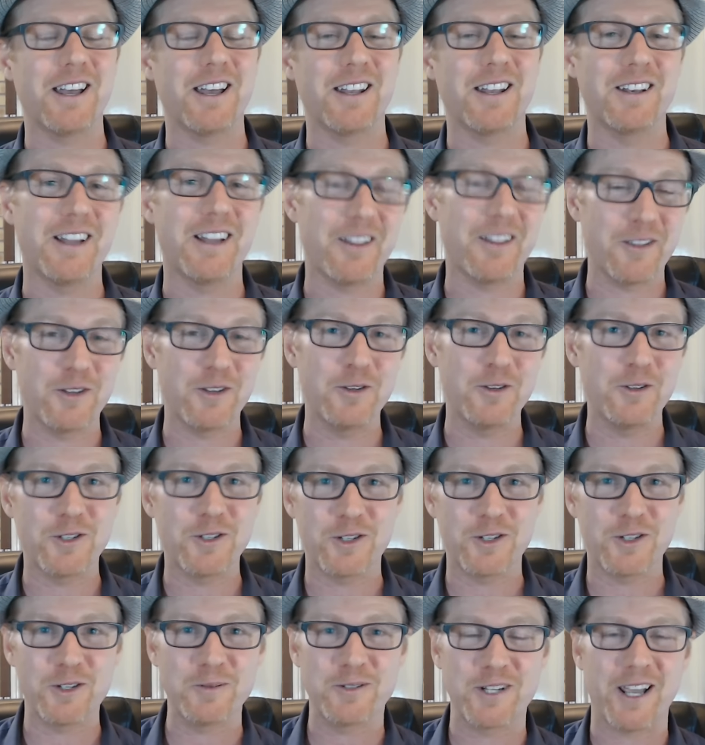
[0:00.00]
another
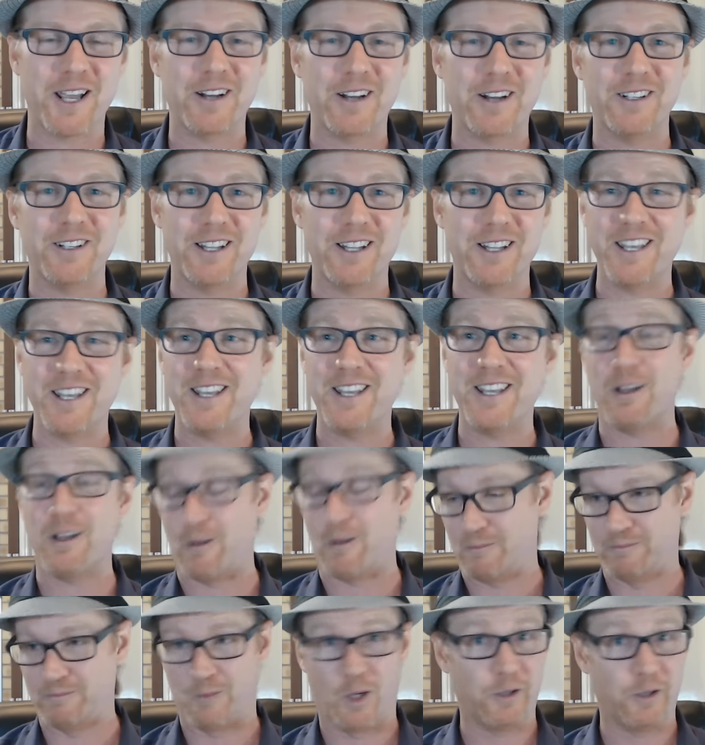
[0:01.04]
YouTube channel here
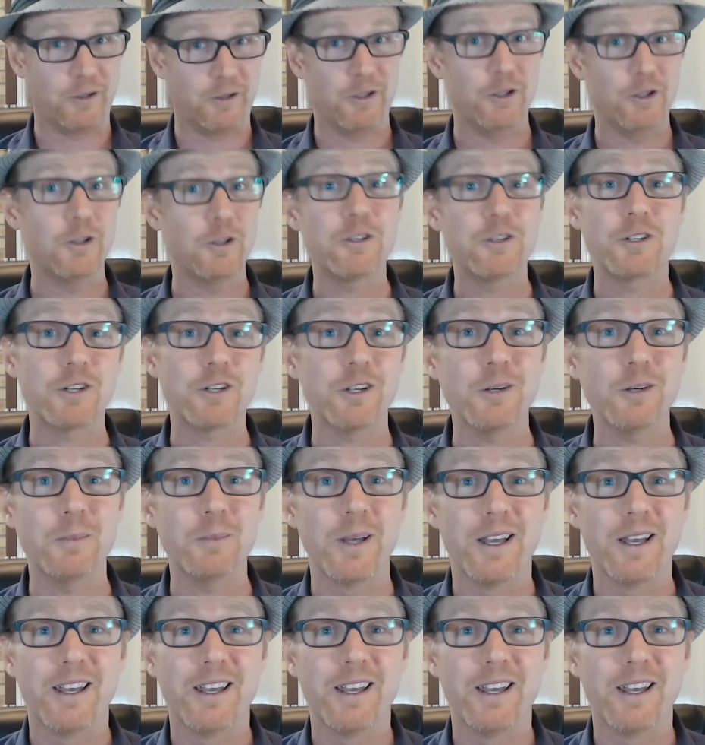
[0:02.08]
on YouTube.